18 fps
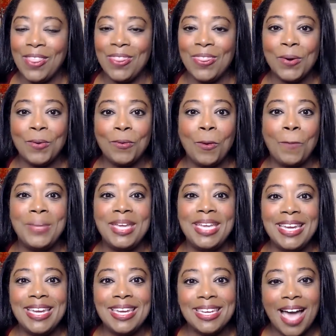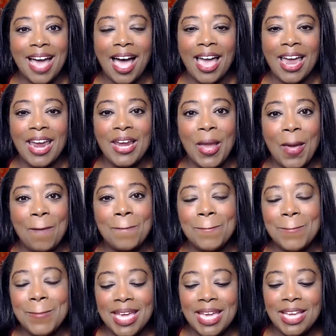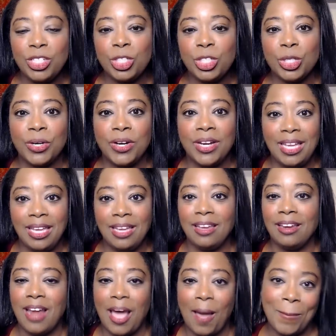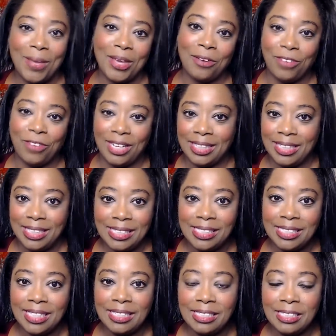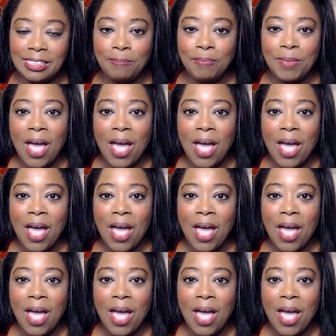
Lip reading: there will be 9 major economic releases